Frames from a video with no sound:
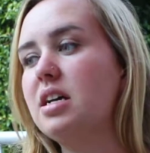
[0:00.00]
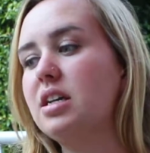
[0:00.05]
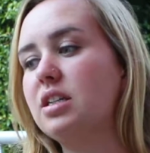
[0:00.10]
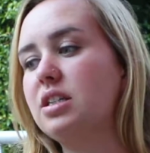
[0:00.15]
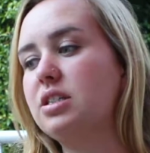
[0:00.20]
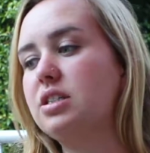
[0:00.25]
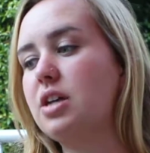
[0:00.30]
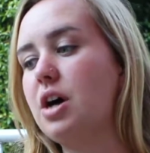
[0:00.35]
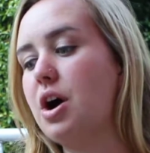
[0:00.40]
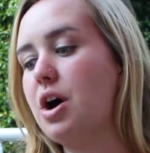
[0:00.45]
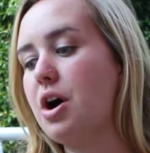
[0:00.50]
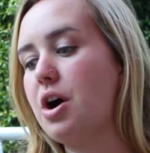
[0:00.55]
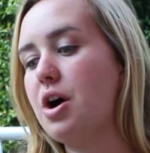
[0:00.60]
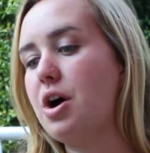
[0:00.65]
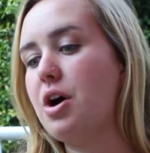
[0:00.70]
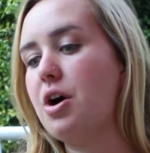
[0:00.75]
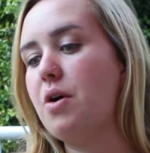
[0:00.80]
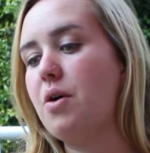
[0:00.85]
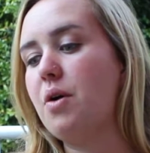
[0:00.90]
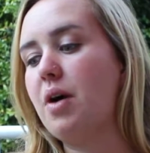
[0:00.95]

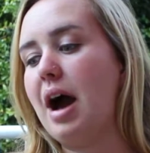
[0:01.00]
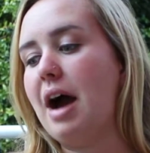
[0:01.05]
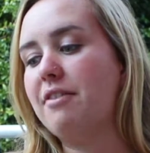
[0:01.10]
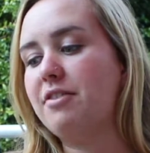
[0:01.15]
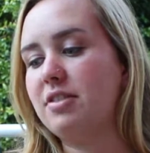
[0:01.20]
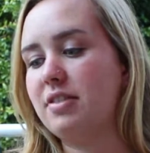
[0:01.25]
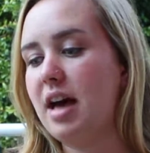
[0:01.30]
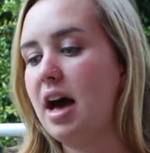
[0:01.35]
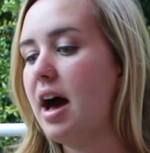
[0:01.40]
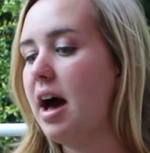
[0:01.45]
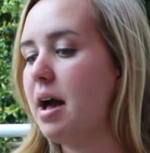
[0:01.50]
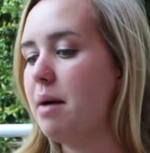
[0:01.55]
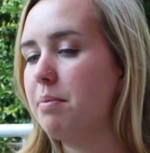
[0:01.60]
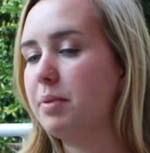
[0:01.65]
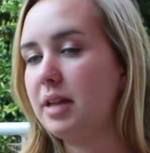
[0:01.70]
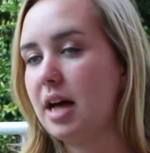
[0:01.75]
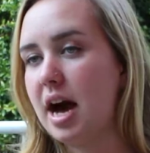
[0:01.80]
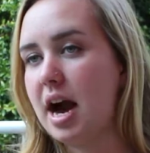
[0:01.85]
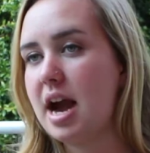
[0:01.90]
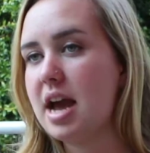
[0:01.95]
So after that I
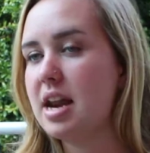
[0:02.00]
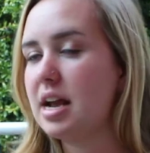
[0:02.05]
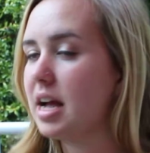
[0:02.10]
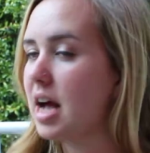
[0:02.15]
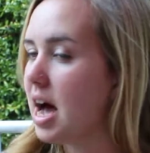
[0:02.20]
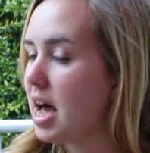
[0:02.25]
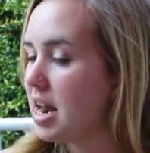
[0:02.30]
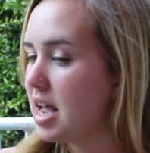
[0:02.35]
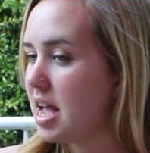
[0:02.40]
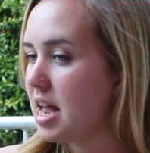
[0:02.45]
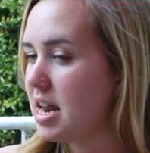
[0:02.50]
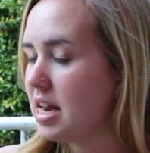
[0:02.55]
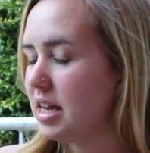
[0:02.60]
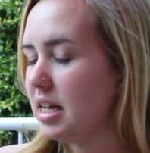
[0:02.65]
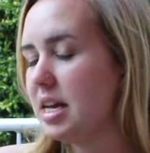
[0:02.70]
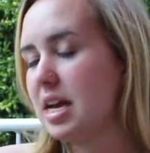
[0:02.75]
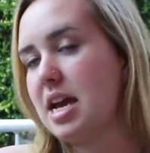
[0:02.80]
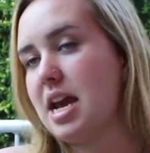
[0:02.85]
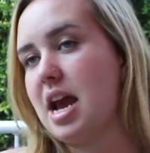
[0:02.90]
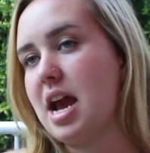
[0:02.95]
applied, I got in,
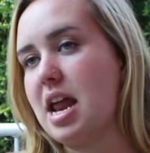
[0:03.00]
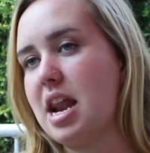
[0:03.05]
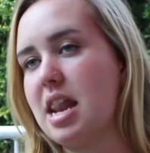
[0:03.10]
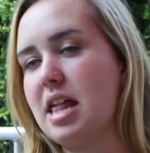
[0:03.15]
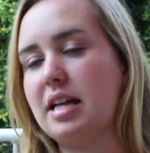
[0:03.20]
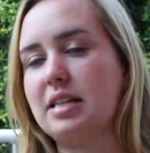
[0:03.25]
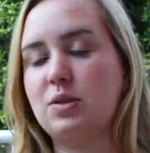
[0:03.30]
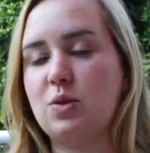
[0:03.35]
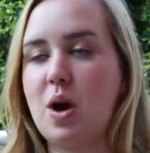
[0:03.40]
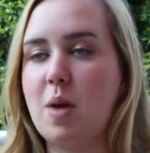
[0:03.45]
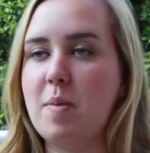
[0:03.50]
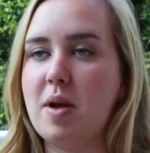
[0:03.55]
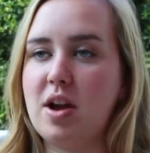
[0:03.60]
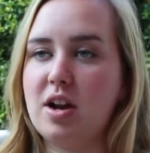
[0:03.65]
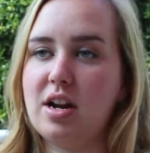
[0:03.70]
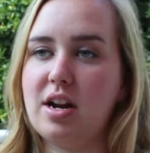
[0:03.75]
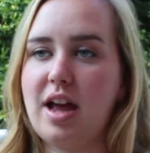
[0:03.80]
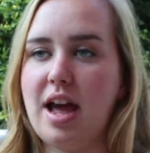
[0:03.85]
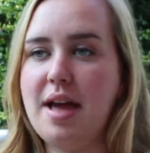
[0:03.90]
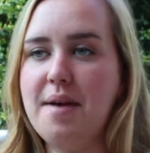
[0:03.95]
and that's why I'm
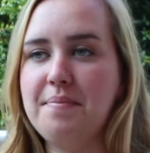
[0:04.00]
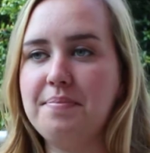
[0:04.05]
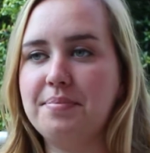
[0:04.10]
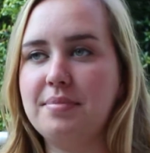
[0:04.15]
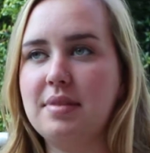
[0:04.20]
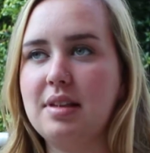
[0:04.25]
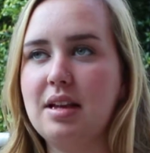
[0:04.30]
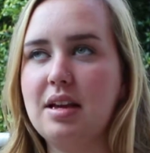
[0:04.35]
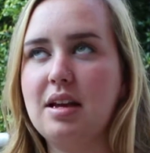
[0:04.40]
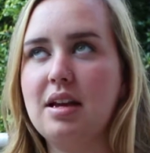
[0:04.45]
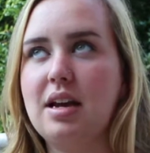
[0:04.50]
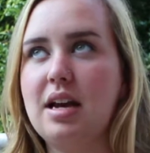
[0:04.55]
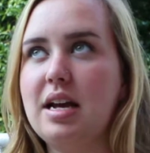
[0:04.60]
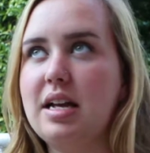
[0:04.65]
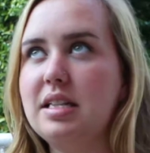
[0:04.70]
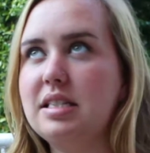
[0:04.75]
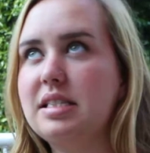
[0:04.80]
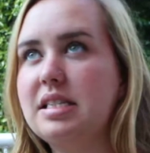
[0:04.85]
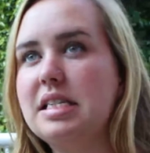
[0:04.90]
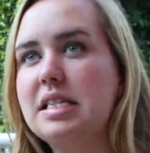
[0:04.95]
here today.
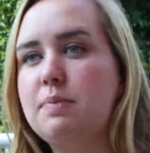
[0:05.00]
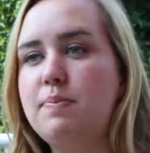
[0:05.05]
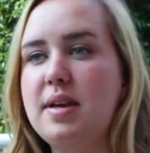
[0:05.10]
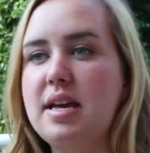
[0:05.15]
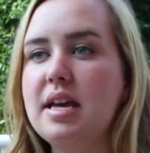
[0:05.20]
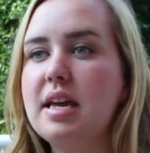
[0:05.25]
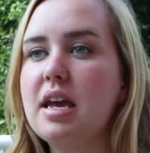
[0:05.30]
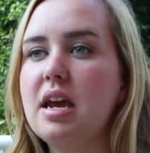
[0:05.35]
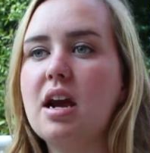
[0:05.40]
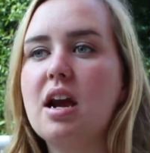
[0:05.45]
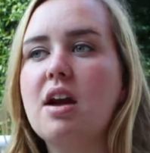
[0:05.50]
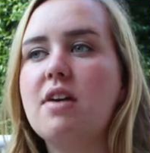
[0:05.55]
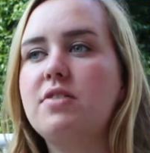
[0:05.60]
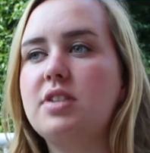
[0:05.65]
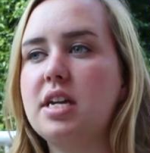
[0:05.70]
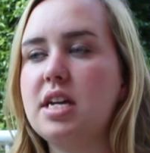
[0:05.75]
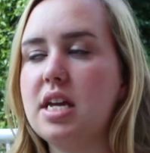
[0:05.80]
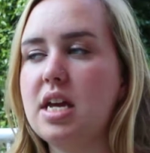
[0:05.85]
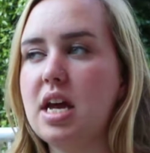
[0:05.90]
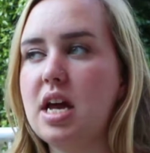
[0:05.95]
And since being here I've
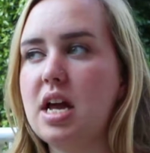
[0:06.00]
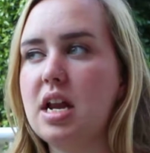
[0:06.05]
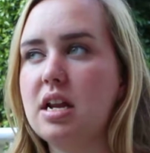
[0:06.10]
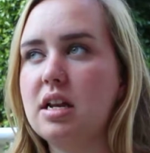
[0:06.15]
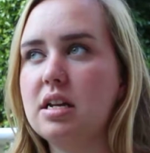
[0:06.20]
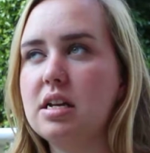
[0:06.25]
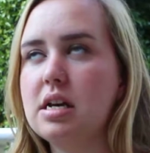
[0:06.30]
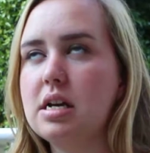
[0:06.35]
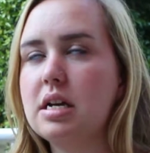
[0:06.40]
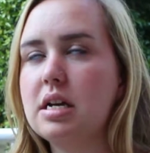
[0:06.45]
taken